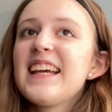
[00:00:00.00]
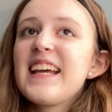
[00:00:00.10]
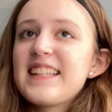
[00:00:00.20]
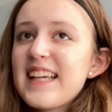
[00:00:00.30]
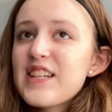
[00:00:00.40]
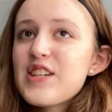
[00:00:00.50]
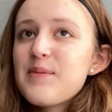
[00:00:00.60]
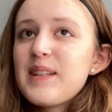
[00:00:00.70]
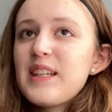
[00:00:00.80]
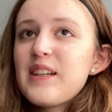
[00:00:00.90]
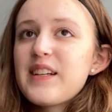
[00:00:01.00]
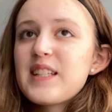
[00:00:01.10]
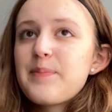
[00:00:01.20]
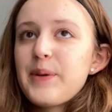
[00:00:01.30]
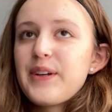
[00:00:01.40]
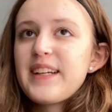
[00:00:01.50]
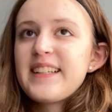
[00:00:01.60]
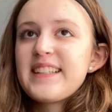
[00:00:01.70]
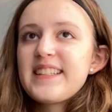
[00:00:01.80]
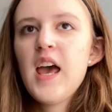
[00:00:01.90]
It's actually a really good
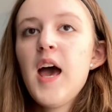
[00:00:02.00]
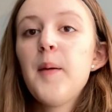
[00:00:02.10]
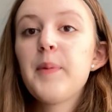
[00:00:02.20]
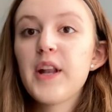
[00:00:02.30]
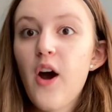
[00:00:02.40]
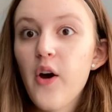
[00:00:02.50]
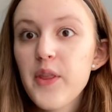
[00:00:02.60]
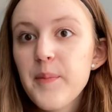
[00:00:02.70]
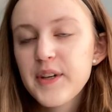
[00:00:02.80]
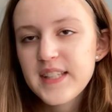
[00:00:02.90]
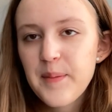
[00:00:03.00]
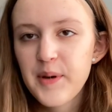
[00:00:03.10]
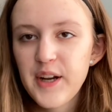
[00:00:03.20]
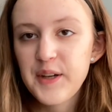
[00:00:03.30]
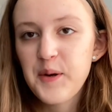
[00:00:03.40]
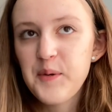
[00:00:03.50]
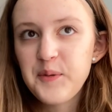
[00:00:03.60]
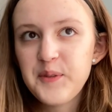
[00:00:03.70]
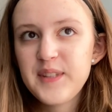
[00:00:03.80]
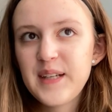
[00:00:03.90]
experience, but all the books I put on
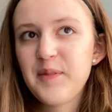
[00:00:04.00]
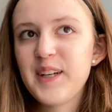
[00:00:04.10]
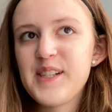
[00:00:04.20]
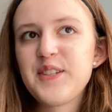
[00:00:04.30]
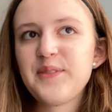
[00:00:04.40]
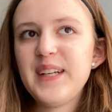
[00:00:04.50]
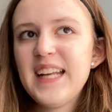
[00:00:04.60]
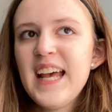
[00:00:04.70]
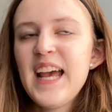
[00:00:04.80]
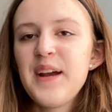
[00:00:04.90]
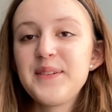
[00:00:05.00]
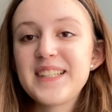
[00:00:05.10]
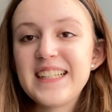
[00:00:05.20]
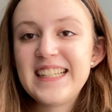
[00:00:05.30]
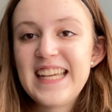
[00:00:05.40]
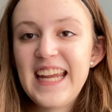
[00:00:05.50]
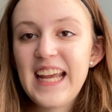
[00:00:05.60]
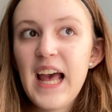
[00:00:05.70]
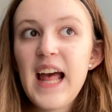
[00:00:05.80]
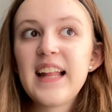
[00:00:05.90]
hold and wanted to read, it was
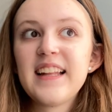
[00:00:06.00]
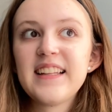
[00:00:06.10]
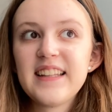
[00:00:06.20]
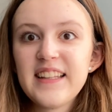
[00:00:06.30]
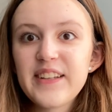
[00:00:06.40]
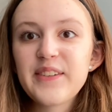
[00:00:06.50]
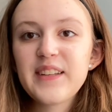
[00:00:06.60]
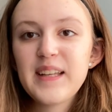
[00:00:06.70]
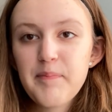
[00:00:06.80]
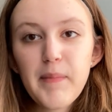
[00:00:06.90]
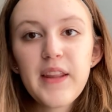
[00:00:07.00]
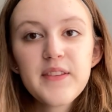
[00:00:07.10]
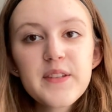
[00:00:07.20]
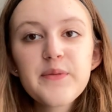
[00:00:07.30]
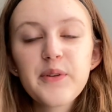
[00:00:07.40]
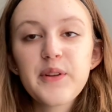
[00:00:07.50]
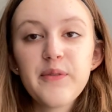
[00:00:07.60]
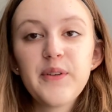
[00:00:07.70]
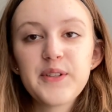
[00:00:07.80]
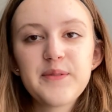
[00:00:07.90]
take literally months for the
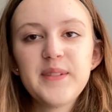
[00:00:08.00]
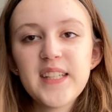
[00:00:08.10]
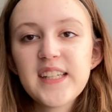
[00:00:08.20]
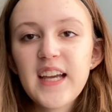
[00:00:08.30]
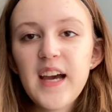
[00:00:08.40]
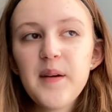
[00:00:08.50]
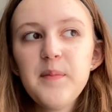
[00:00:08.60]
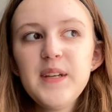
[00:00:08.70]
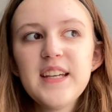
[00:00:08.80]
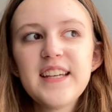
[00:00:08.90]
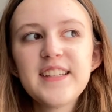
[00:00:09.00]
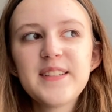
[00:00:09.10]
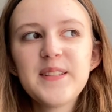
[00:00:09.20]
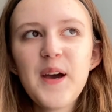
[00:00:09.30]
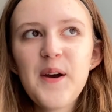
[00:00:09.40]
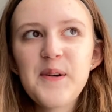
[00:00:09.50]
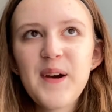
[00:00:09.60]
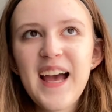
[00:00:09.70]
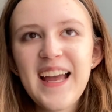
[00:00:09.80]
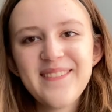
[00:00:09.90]
first one to come. So
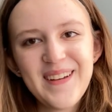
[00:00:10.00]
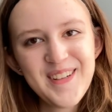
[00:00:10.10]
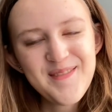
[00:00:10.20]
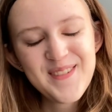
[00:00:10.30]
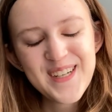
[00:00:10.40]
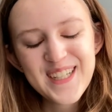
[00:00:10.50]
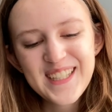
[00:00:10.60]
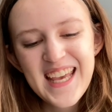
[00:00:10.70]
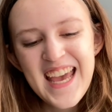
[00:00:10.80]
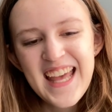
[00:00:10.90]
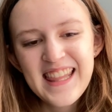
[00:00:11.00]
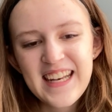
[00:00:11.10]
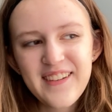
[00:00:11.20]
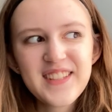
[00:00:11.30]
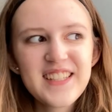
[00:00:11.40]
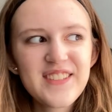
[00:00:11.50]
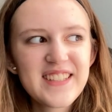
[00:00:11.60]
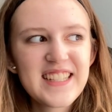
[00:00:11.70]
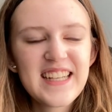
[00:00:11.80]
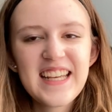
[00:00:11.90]
I found a book that I was
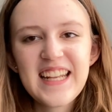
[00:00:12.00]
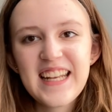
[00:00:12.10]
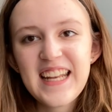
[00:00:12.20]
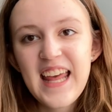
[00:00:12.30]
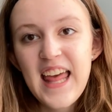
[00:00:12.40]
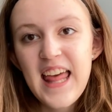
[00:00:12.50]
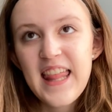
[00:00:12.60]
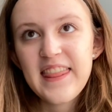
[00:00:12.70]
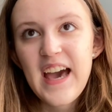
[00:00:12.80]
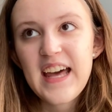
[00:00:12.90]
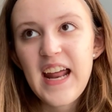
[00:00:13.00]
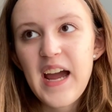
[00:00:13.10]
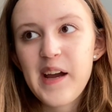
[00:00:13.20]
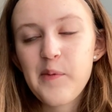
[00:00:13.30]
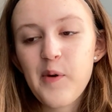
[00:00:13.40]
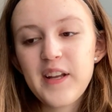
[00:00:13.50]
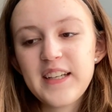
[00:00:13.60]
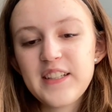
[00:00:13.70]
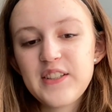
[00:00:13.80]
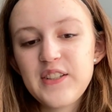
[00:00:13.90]
interested in that I
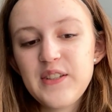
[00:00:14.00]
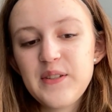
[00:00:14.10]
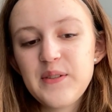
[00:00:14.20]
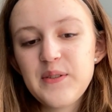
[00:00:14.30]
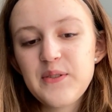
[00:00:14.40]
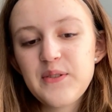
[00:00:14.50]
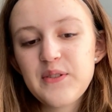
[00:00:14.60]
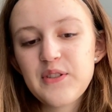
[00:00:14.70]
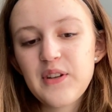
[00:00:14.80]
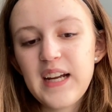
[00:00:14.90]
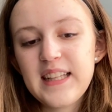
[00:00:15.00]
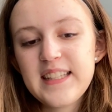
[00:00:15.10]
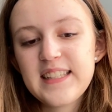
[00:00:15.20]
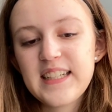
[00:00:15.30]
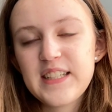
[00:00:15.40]
wanted to try listening